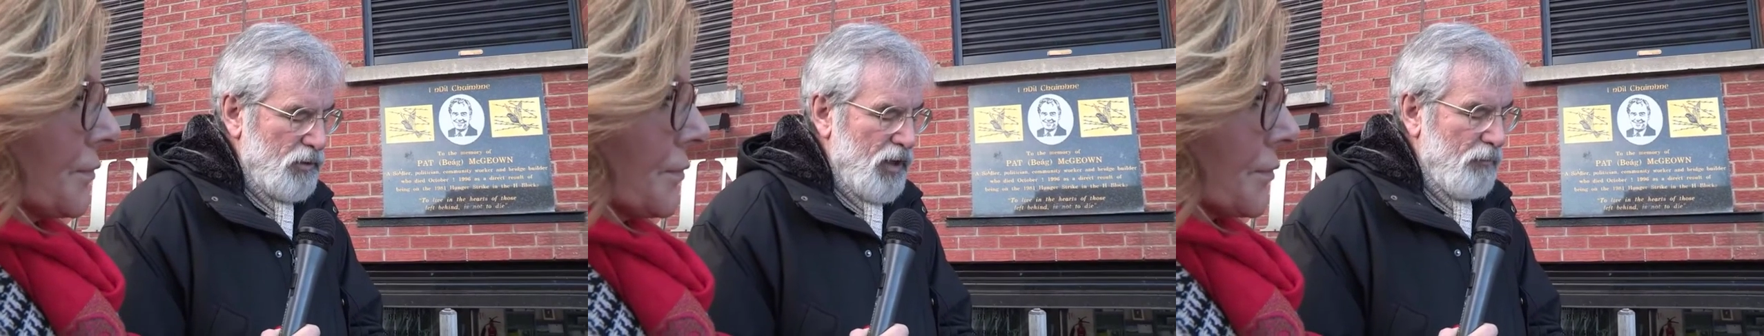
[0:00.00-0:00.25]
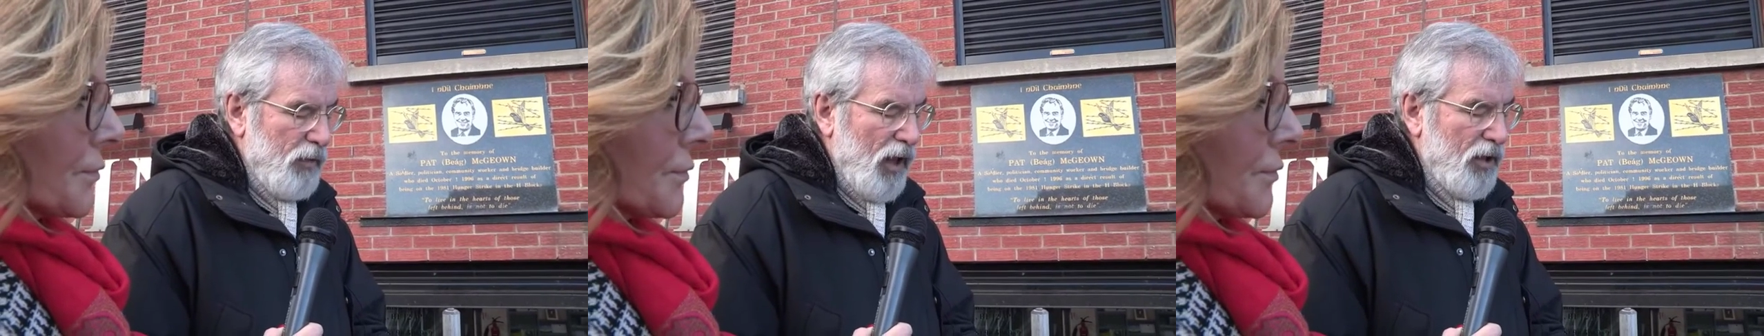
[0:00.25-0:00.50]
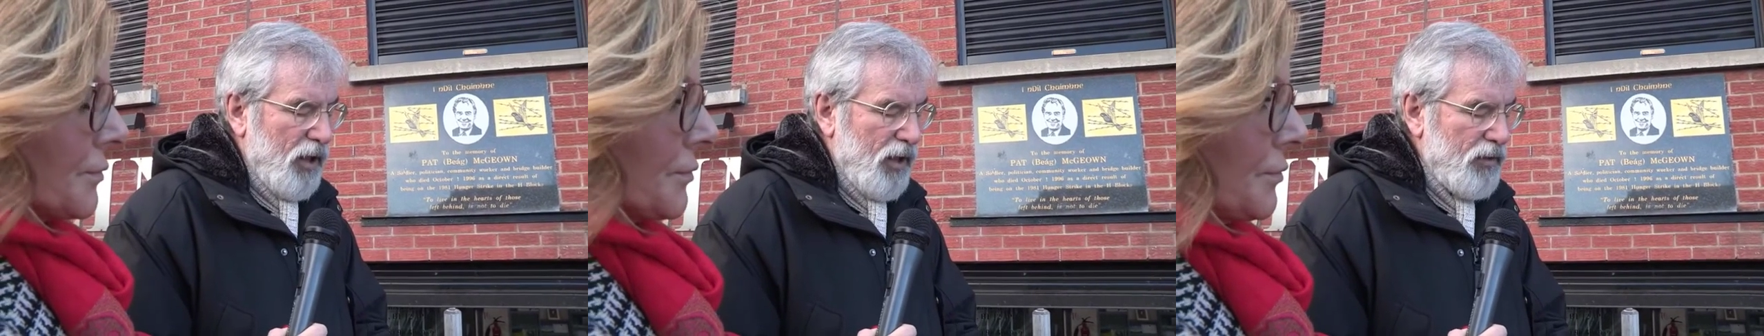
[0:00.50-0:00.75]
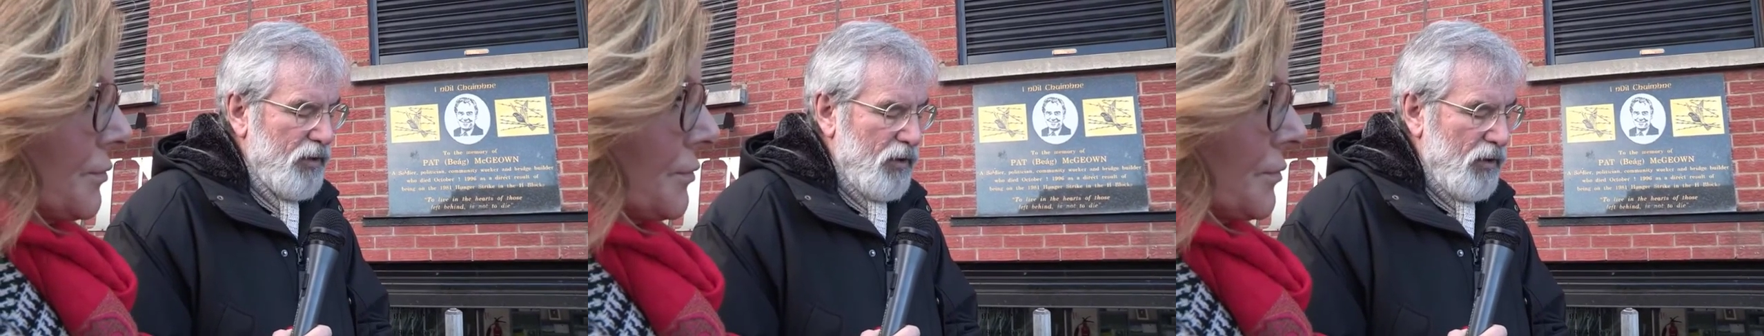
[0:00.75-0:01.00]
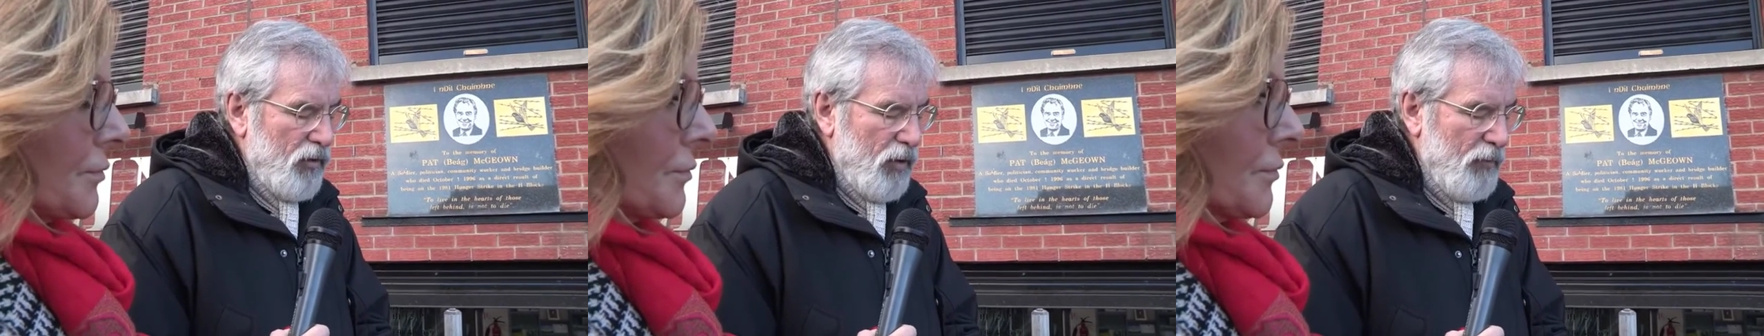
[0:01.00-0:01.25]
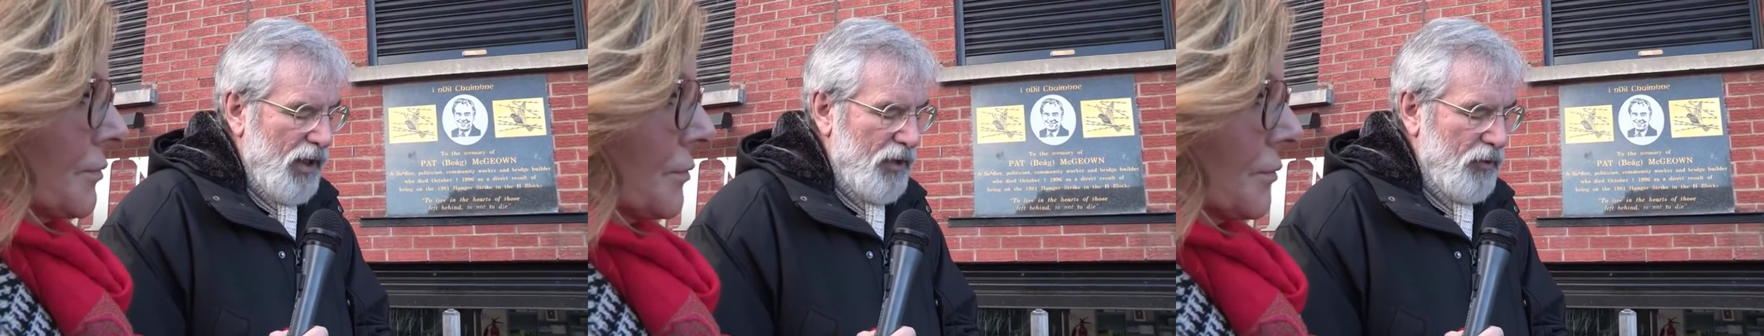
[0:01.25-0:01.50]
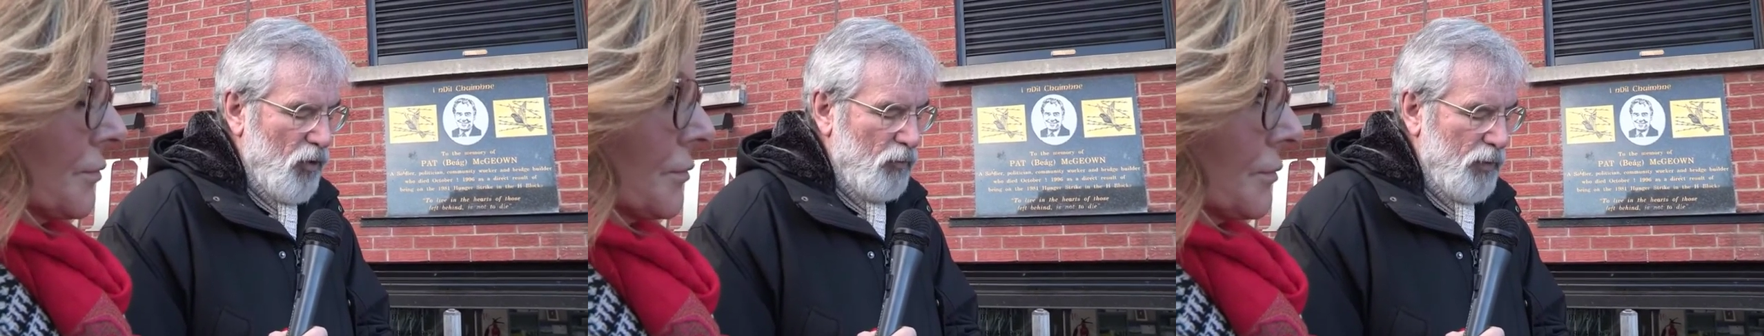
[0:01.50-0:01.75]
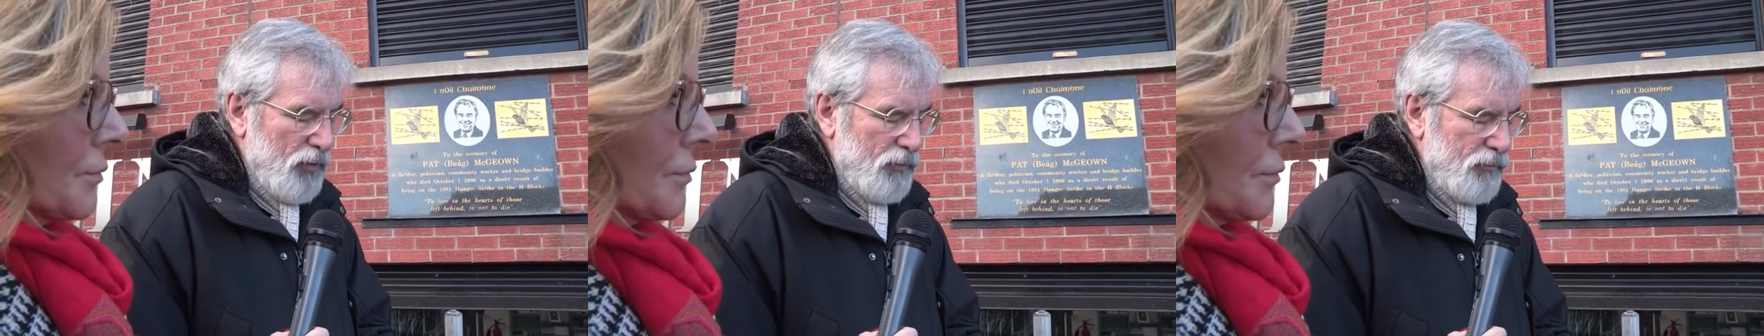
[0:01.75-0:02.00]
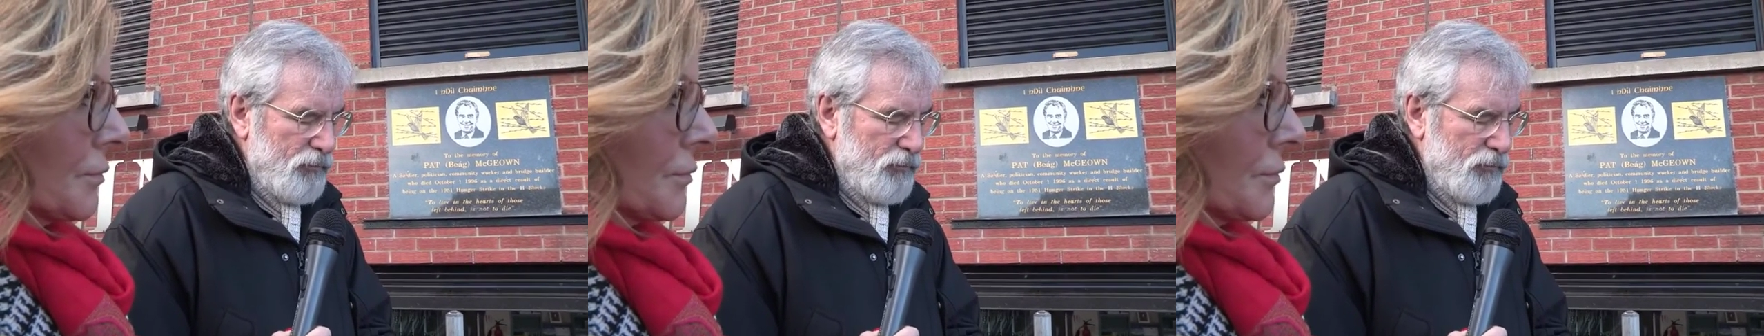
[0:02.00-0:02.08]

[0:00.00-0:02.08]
The building remained open.